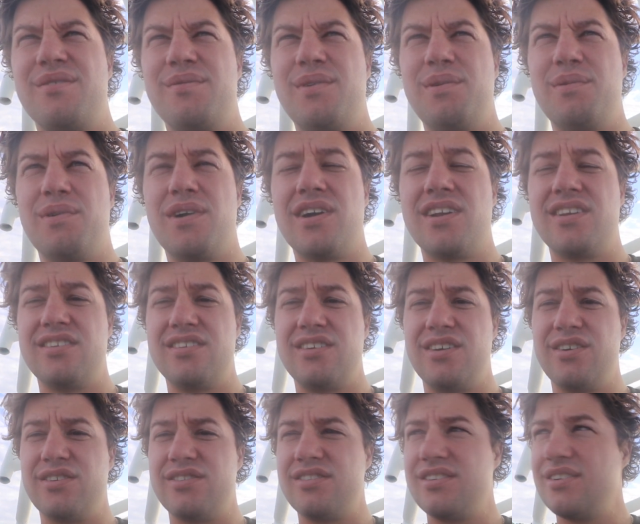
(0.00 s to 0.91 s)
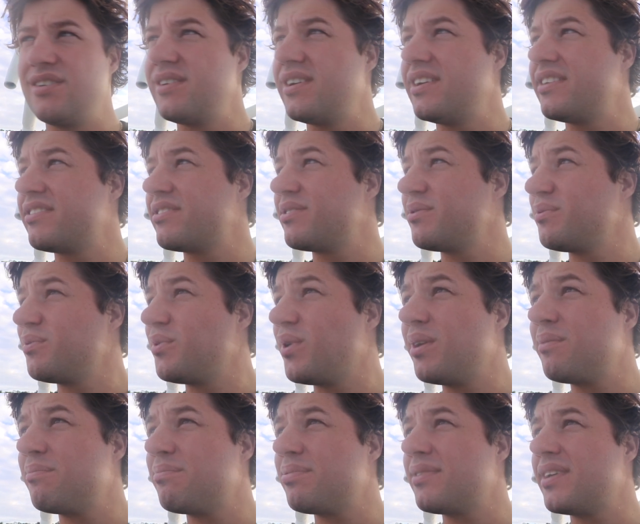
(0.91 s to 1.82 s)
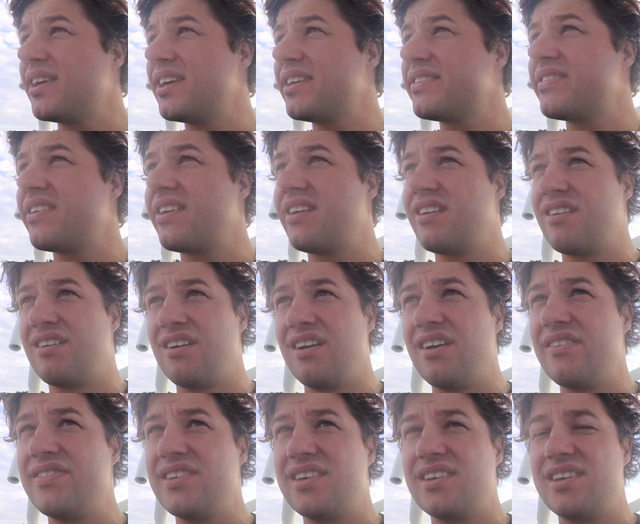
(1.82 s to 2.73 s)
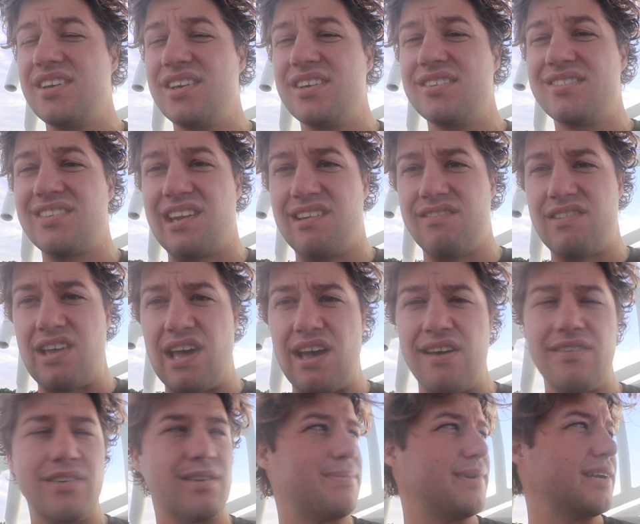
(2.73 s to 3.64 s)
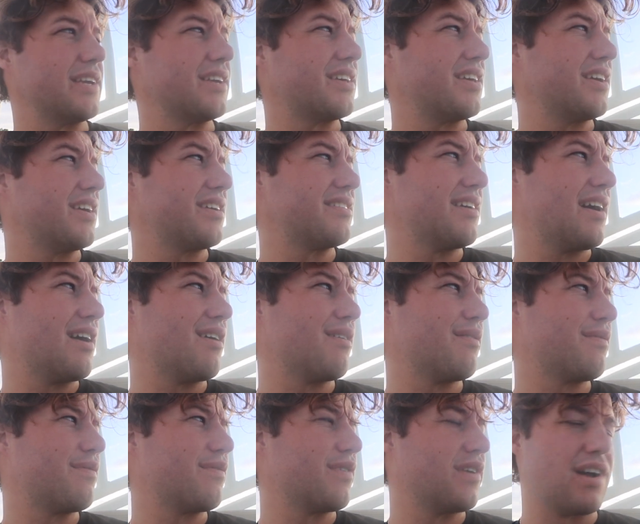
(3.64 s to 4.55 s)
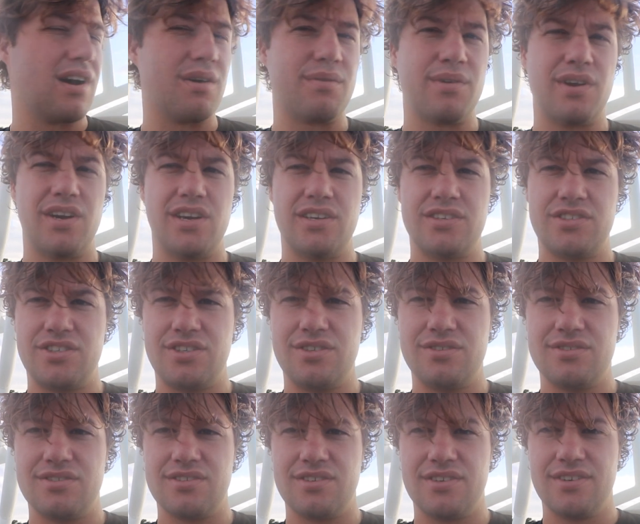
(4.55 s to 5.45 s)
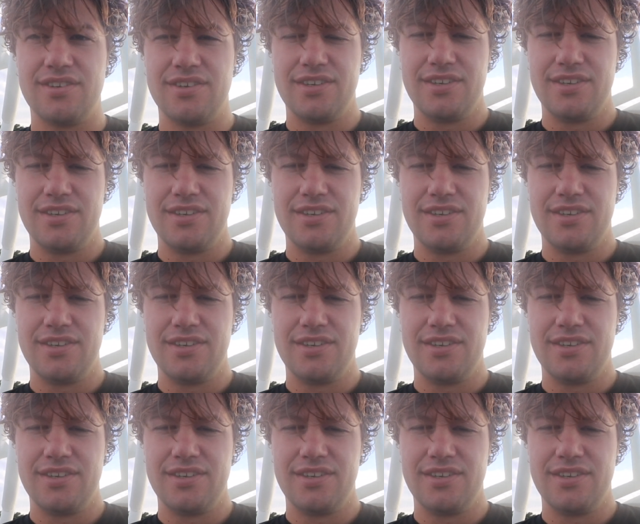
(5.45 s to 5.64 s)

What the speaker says: we wanted to go to is the one place in all of the Keys that I've ever been kicked out for not wearing shoes.